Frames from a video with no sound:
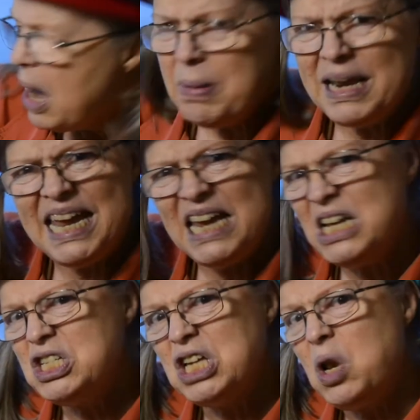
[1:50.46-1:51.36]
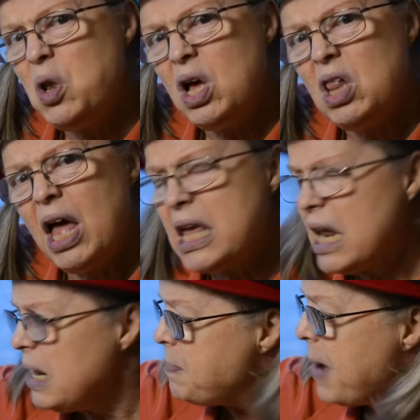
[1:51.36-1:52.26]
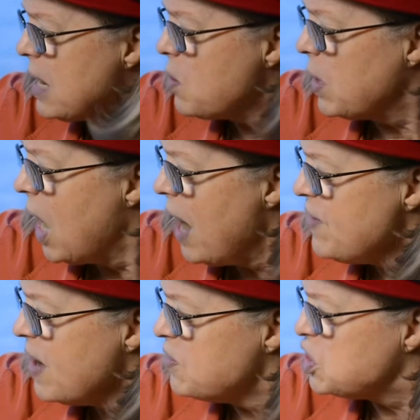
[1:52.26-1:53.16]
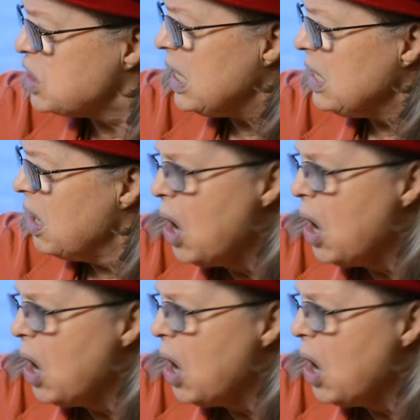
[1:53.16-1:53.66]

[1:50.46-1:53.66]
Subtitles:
But he doesn't look like any penguin I've ever seen.